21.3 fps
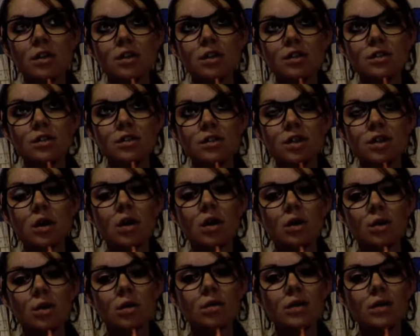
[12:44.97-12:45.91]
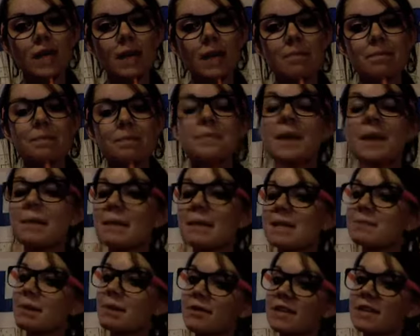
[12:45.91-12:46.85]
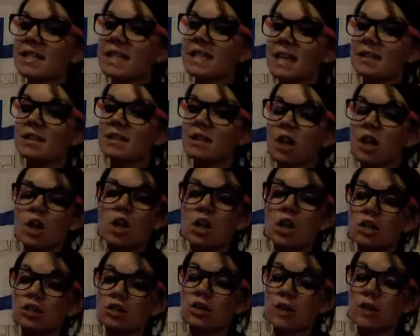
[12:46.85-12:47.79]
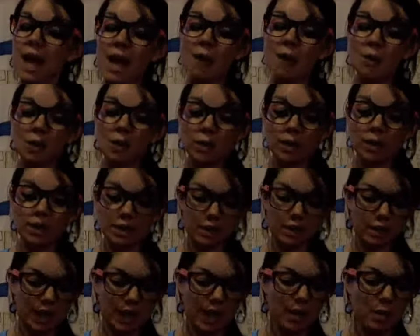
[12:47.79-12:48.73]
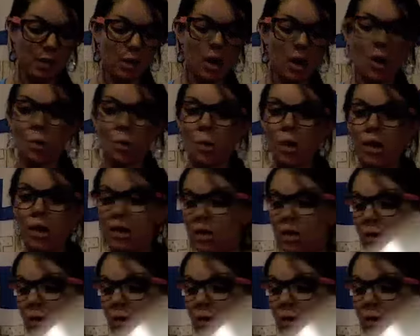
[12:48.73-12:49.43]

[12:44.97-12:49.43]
So yeah, that makes perfect sense. So now we're going to look at one